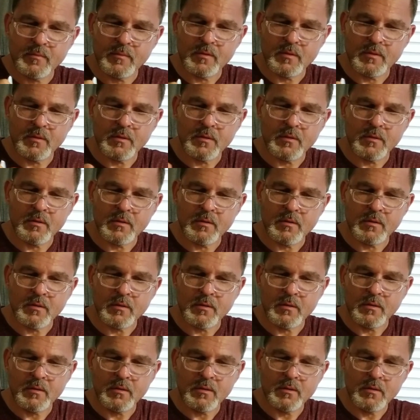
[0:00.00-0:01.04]

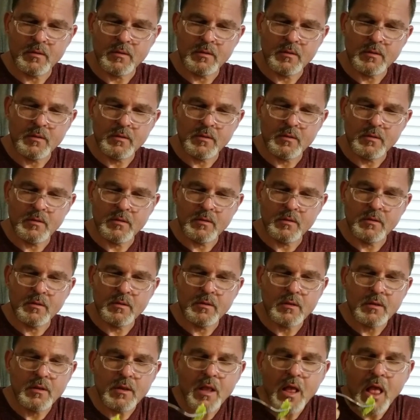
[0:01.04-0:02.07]

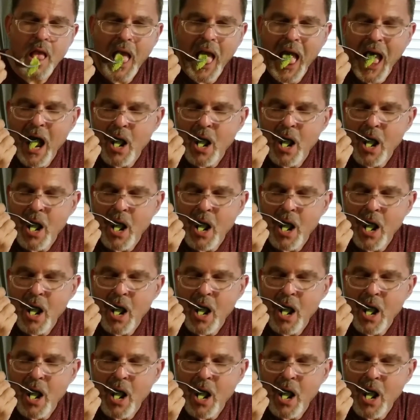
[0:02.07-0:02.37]
(no one is talking)